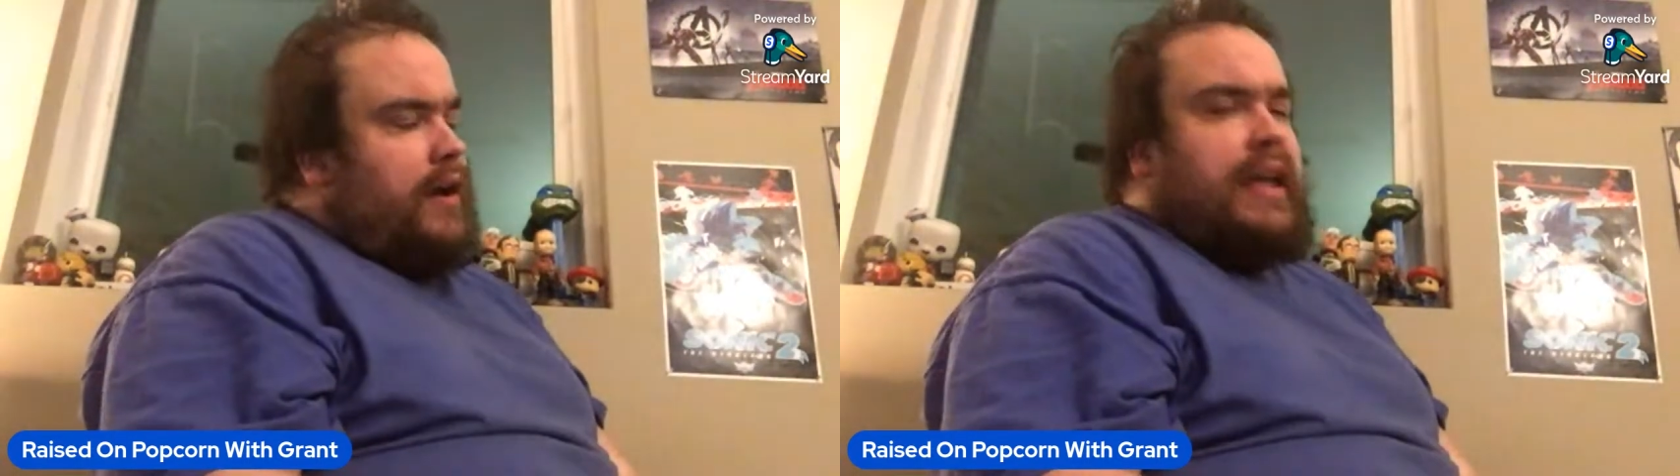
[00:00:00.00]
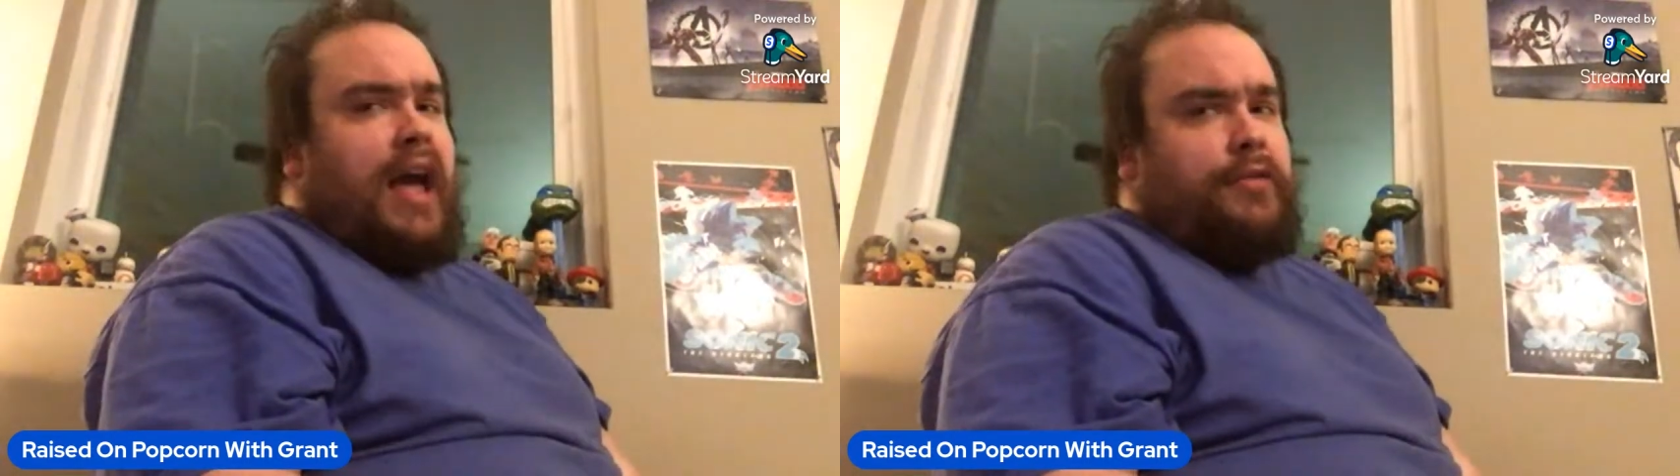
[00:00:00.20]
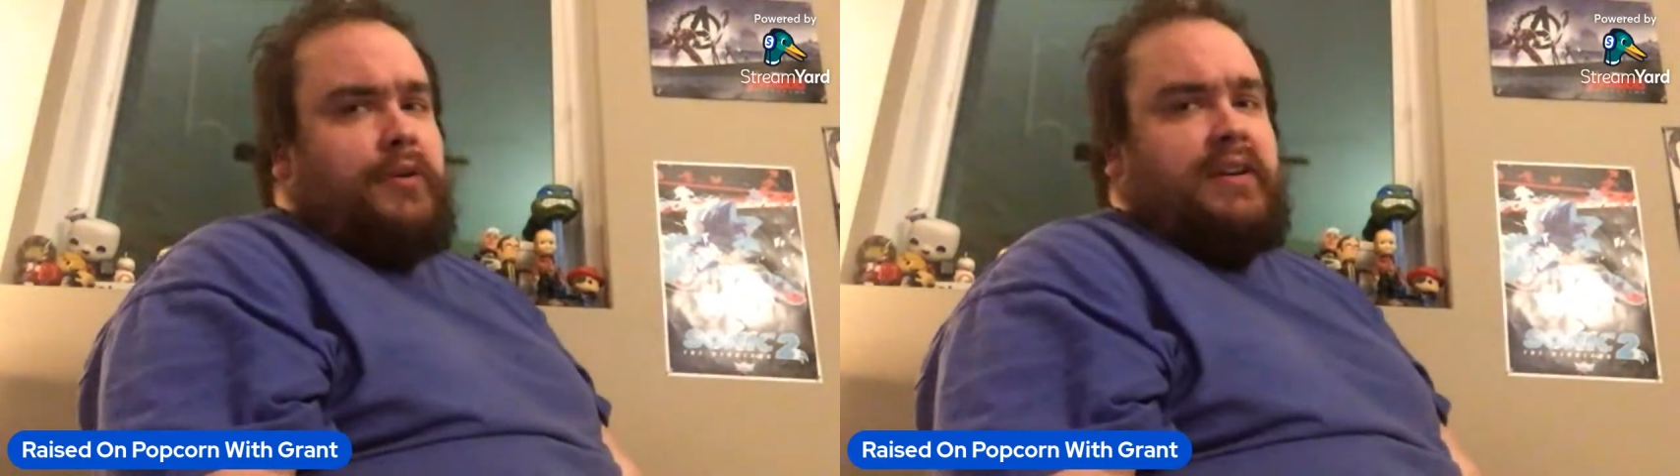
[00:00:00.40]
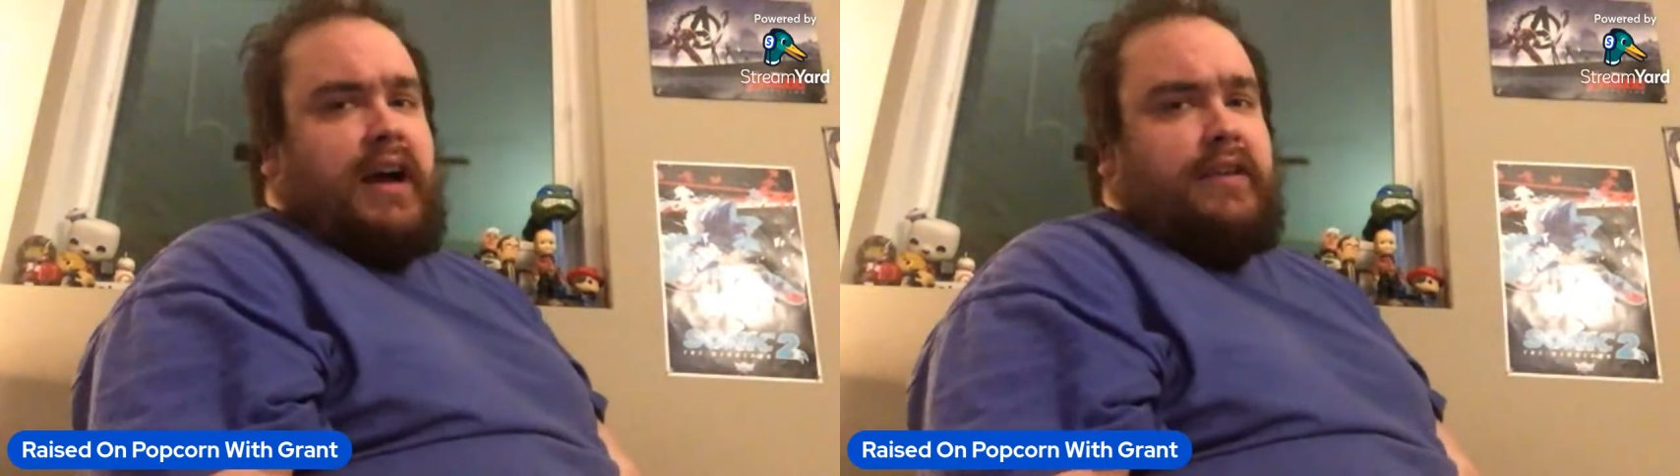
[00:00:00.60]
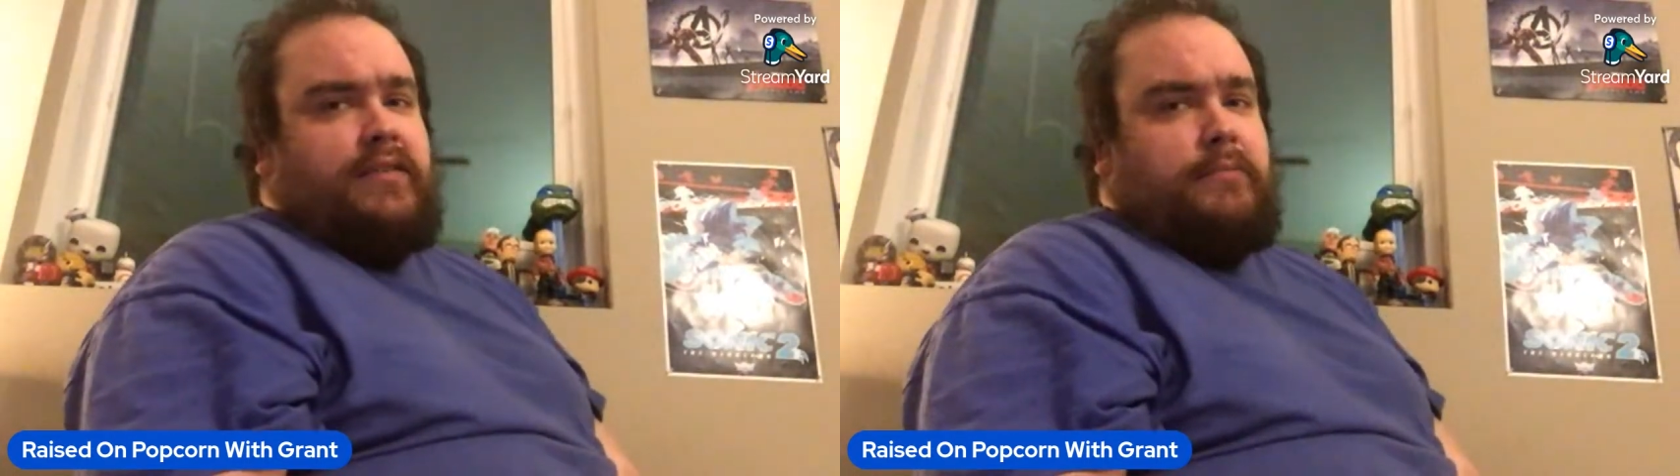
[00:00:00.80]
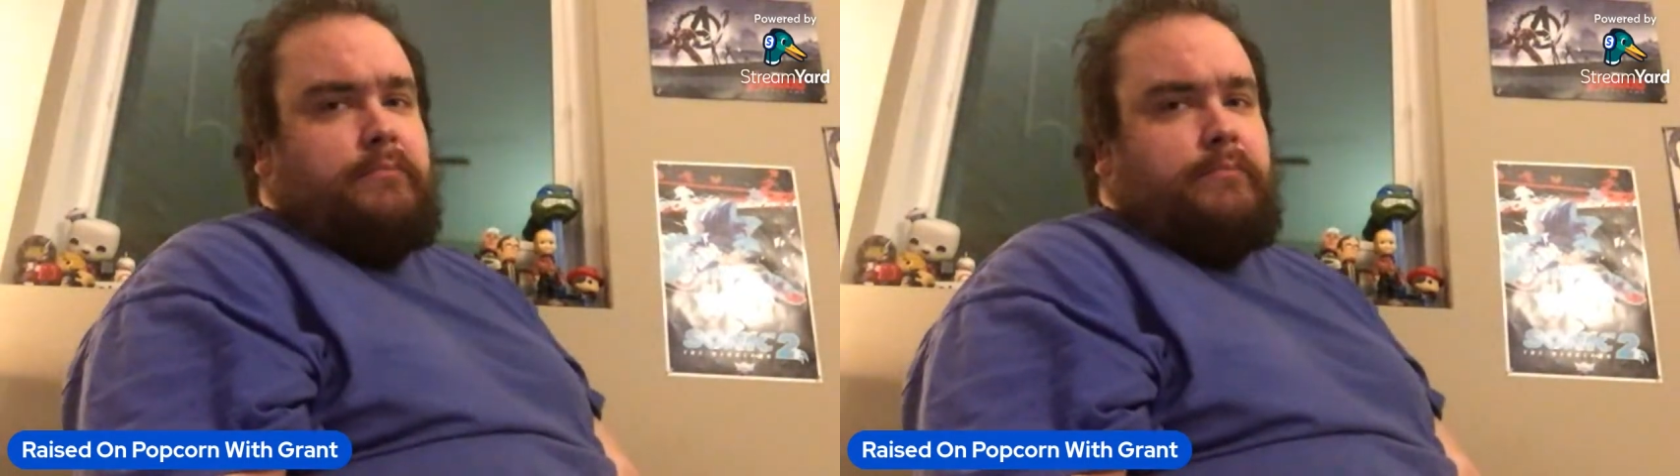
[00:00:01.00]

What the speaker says: Catherine dies.